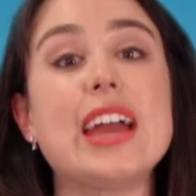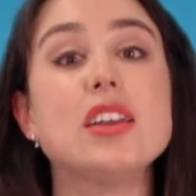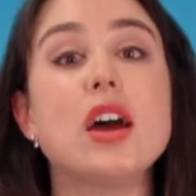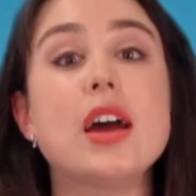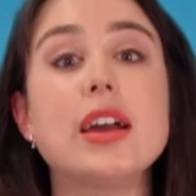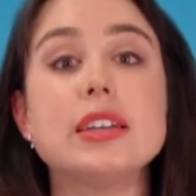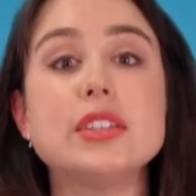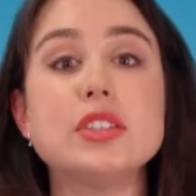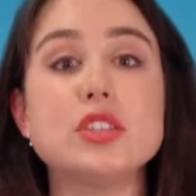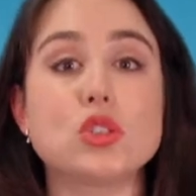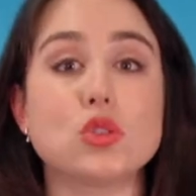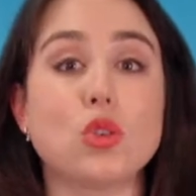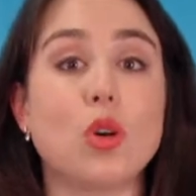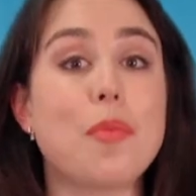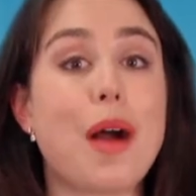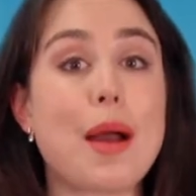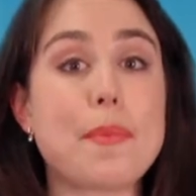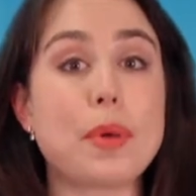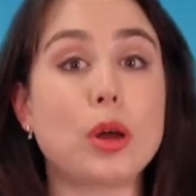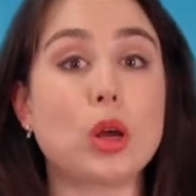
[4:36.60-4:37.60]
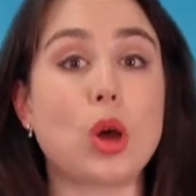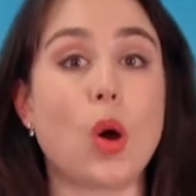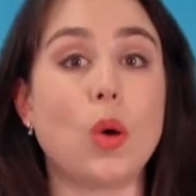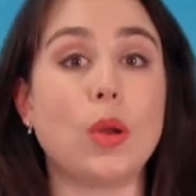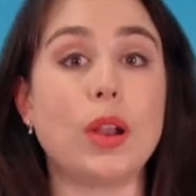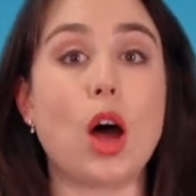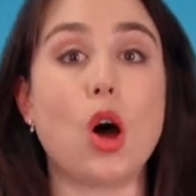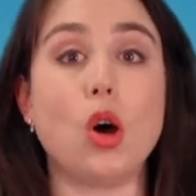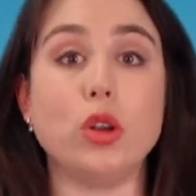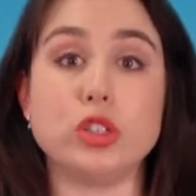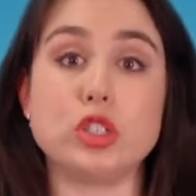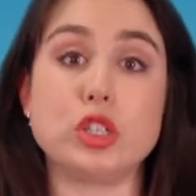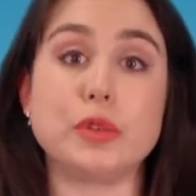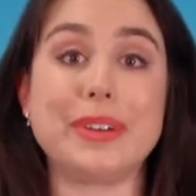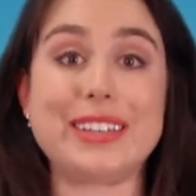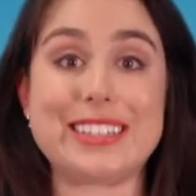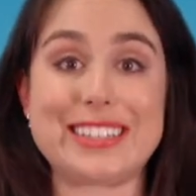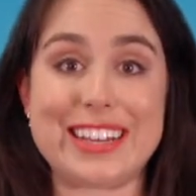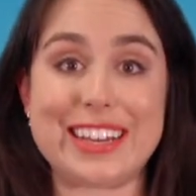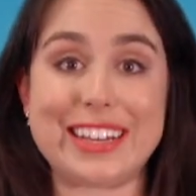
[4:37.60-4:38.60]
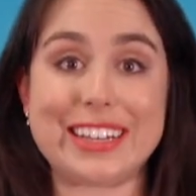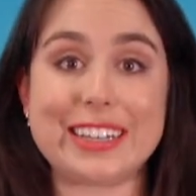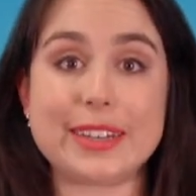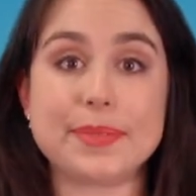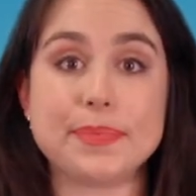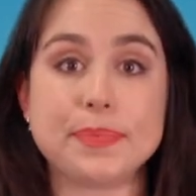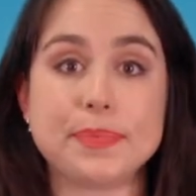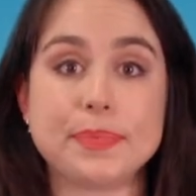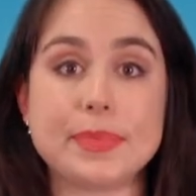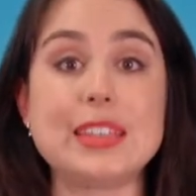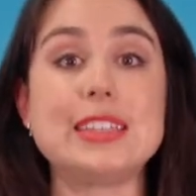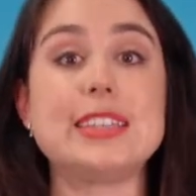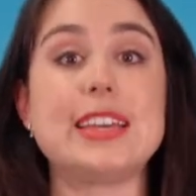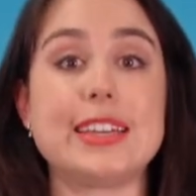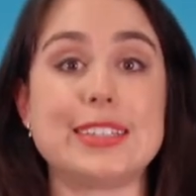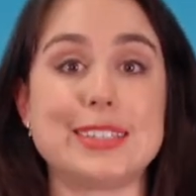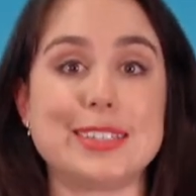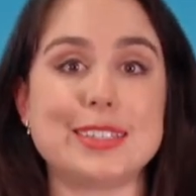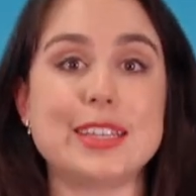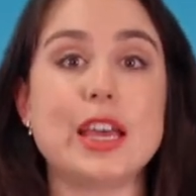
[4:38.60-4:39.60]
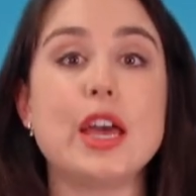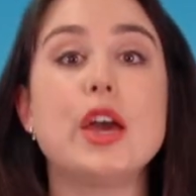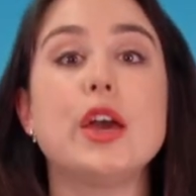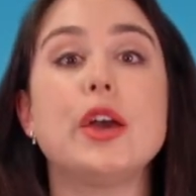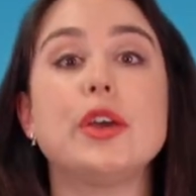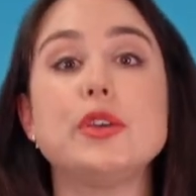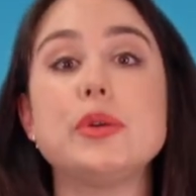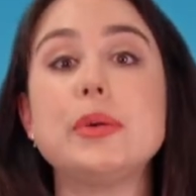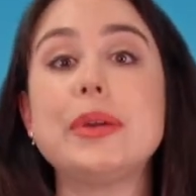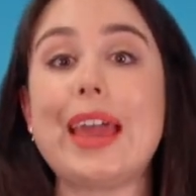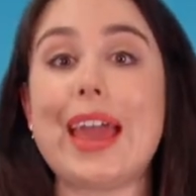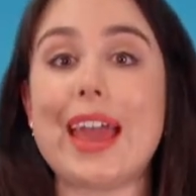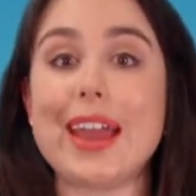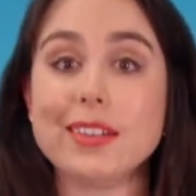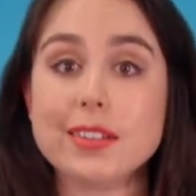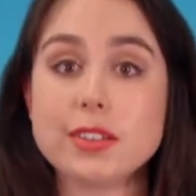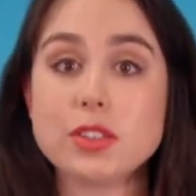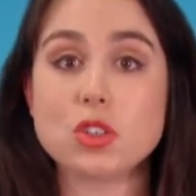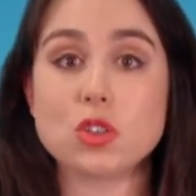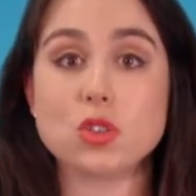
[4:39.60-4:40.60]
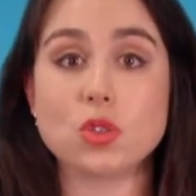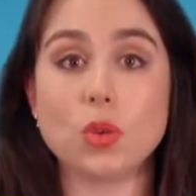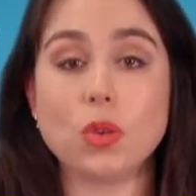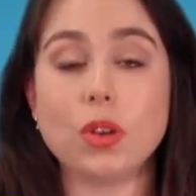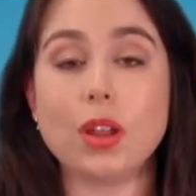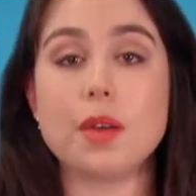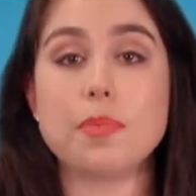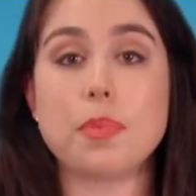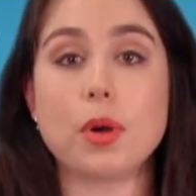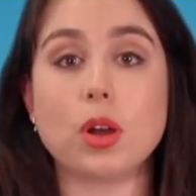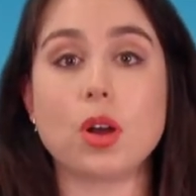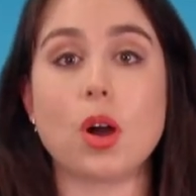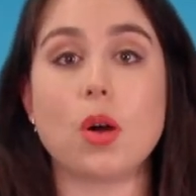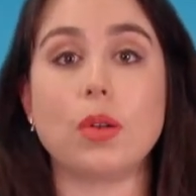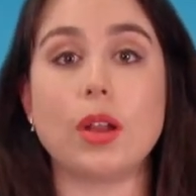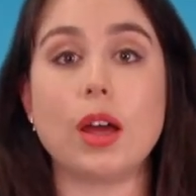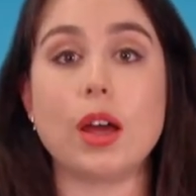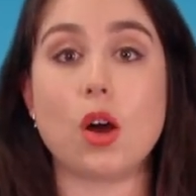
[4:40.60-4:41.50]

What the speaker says: I install my pergola onto a deck? Yes, you can install a pergola